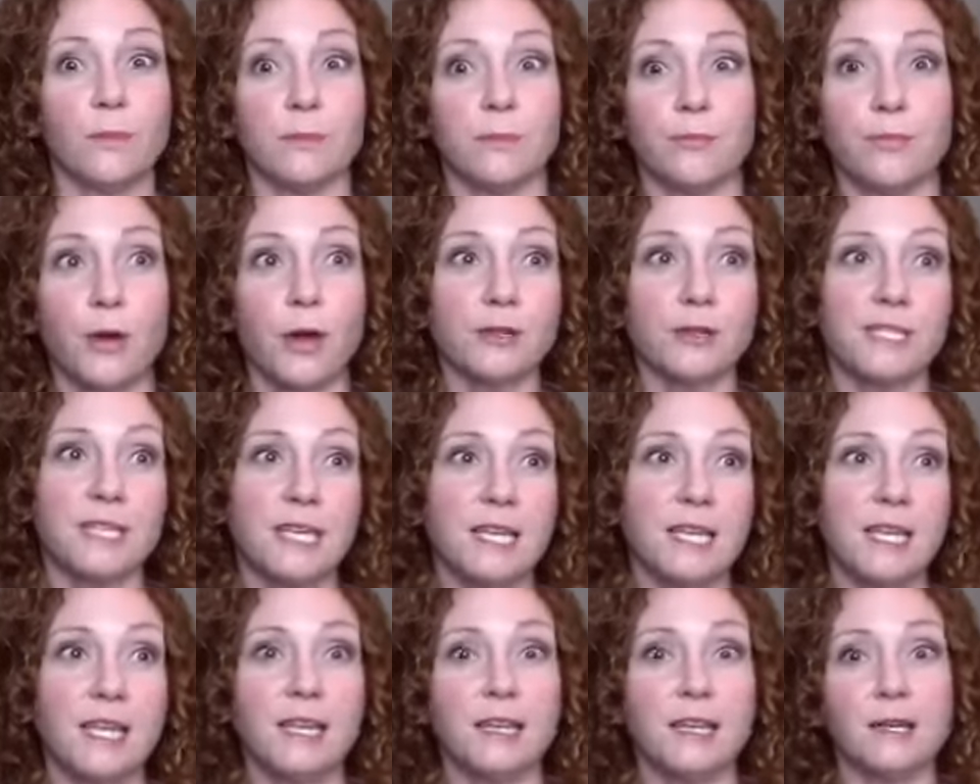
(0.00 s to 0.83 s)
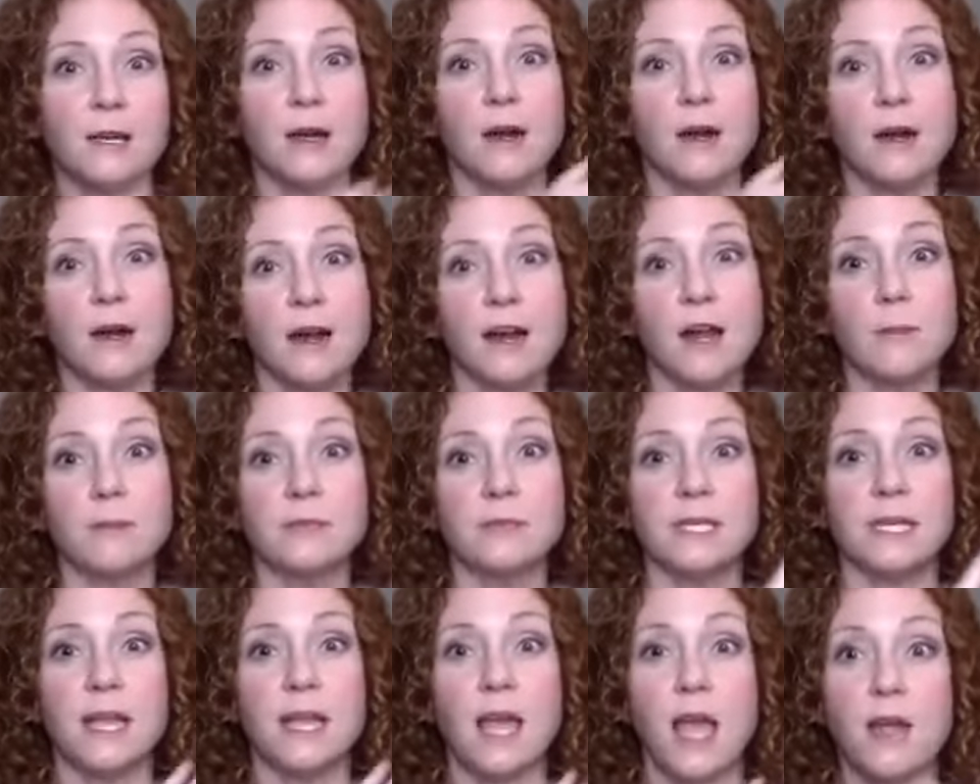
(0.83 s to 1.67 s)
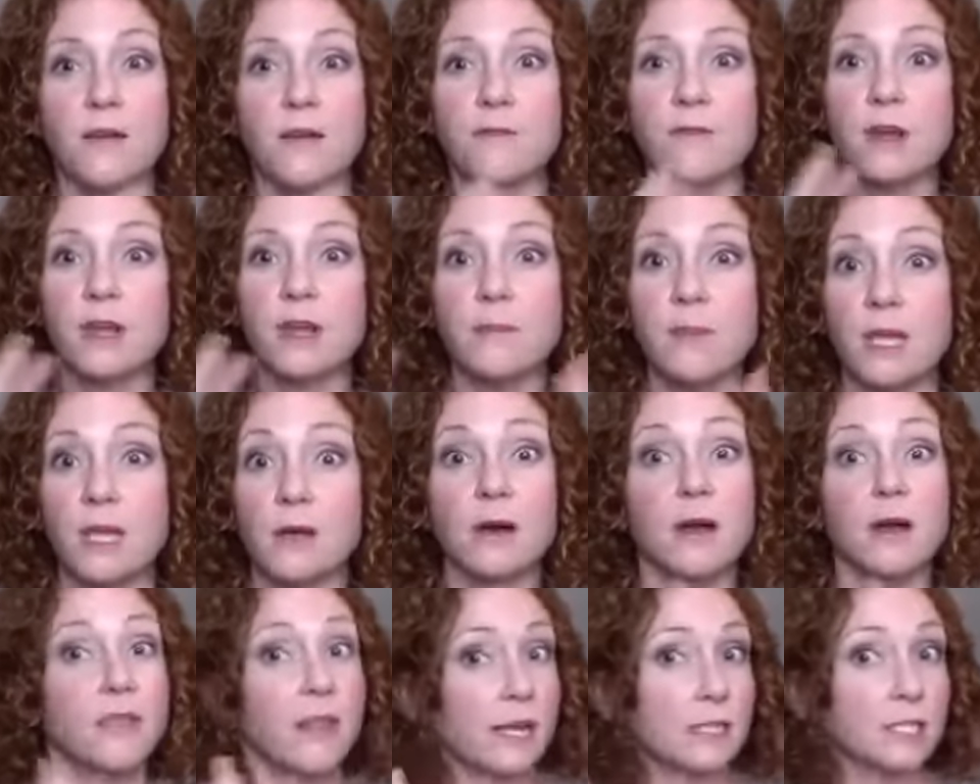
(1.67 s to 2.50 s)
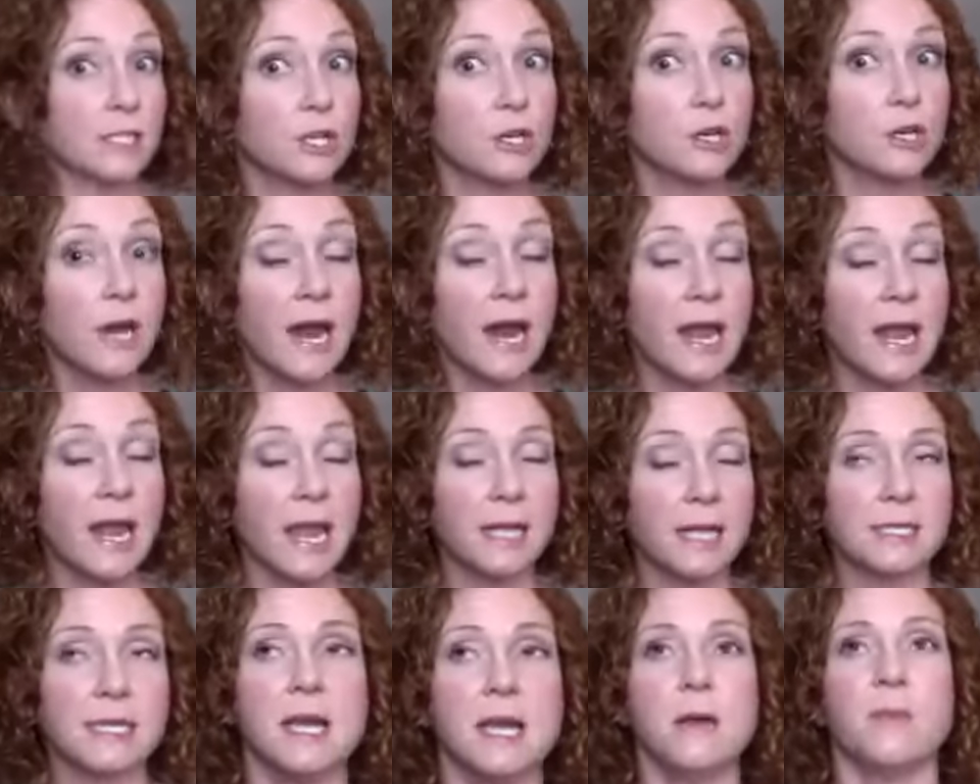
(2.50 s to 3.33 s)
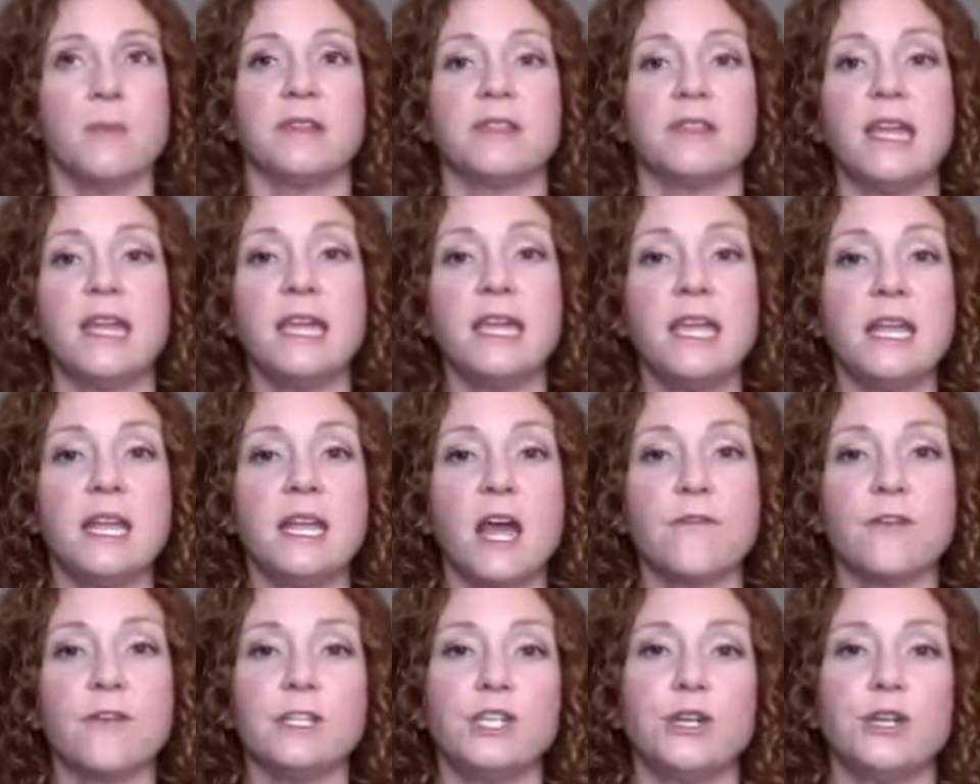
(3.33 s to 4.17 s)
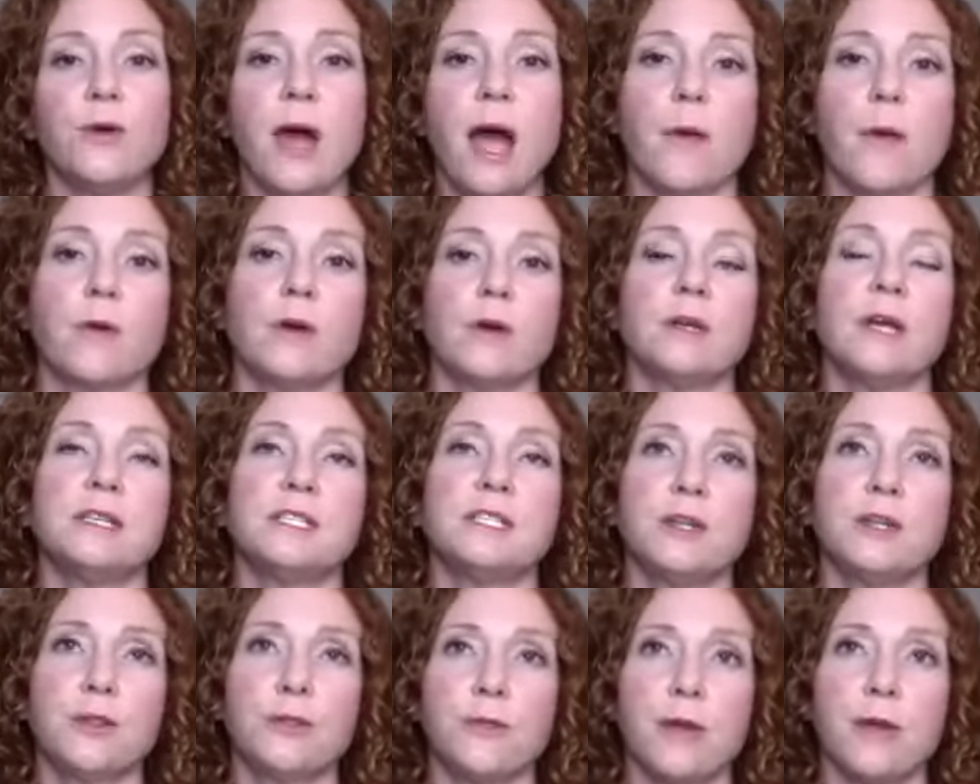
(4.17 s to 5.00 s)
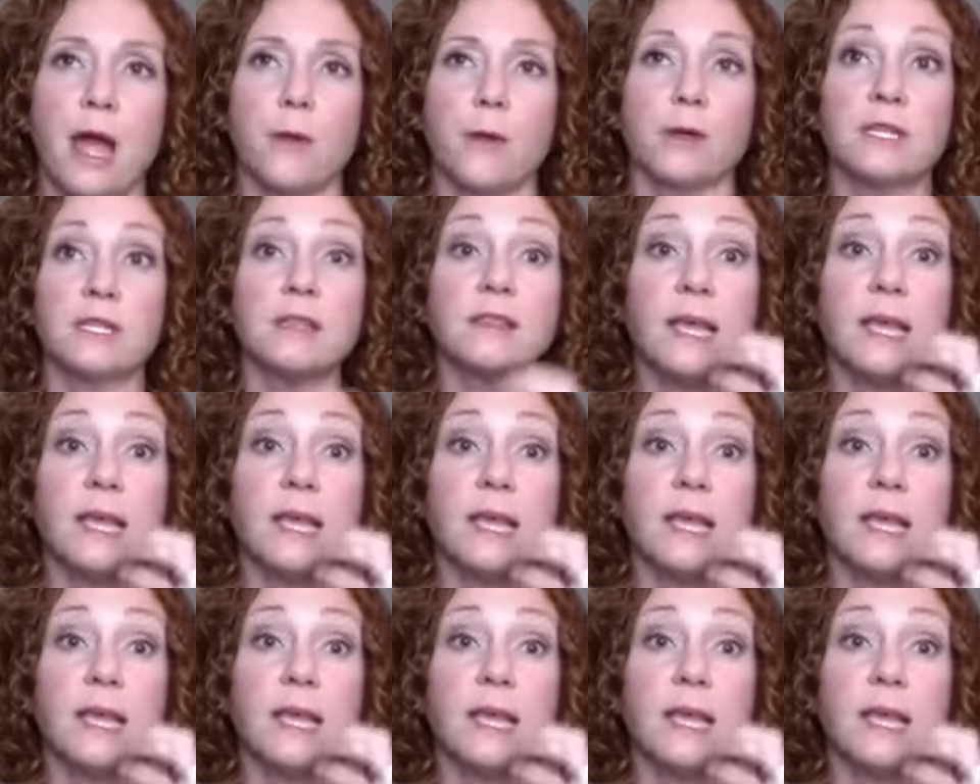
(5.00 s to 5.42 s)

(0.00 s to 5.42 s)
protein, carbs in every meal, and that's great, but they eat every 2 to 3 hours.